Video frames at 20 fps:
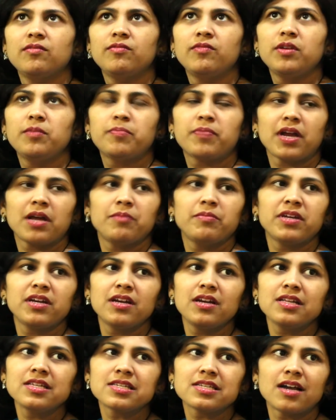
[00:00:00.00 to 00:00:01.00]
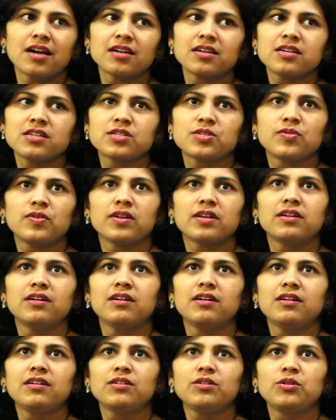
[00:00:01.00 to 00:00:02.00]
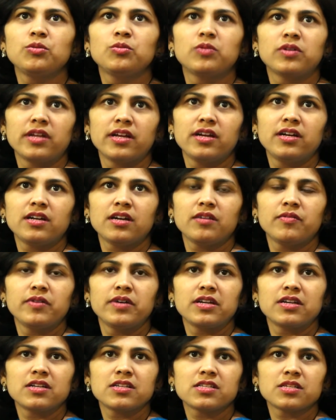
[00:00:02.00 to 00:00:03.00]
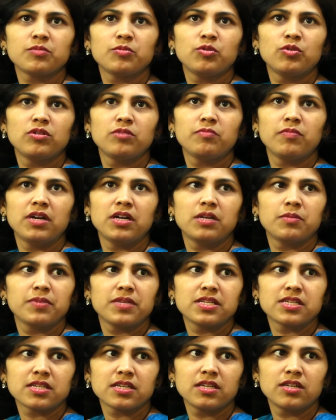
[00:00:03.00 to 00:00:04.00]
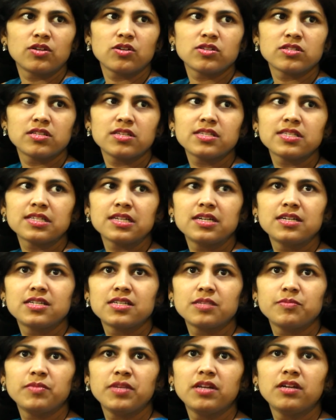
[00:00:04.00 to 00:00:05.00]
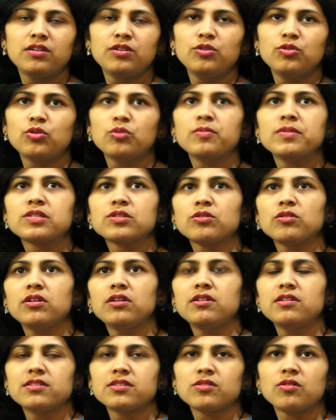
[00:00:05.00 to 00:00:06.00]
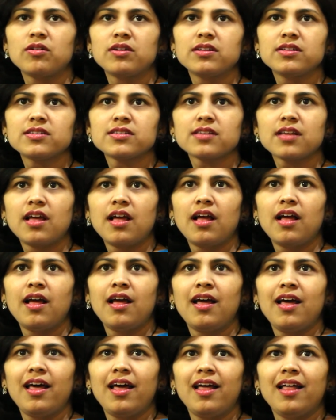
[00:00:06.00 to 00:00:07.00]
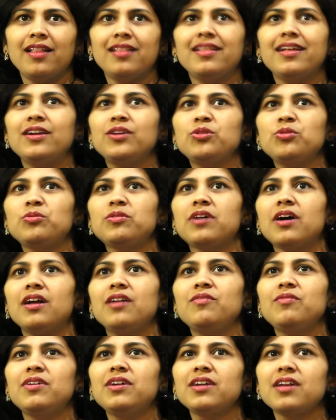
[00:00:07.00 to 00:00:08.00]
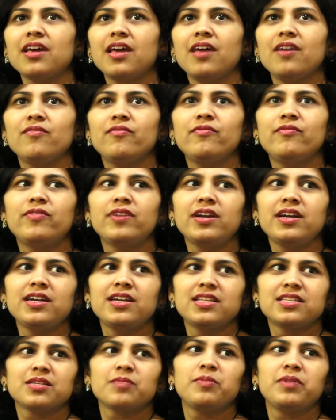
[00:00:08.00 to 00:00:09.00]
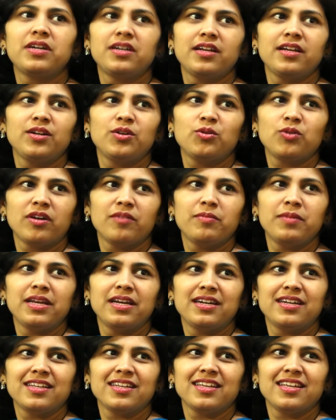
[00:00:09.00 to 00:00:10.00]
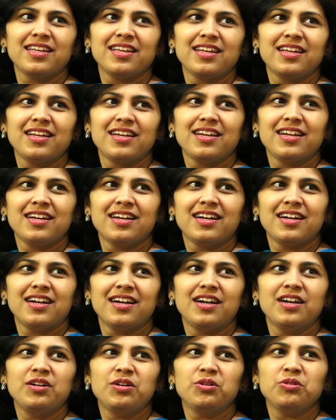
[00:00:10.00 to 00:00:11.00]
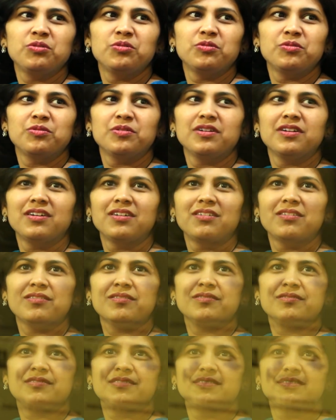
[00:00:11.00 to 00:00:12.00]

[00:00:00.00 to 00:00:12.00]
We primarily started Swarga to create awareness about multiple sclerosis and similar neuromuscular disorders, then to convert every disability into ability and to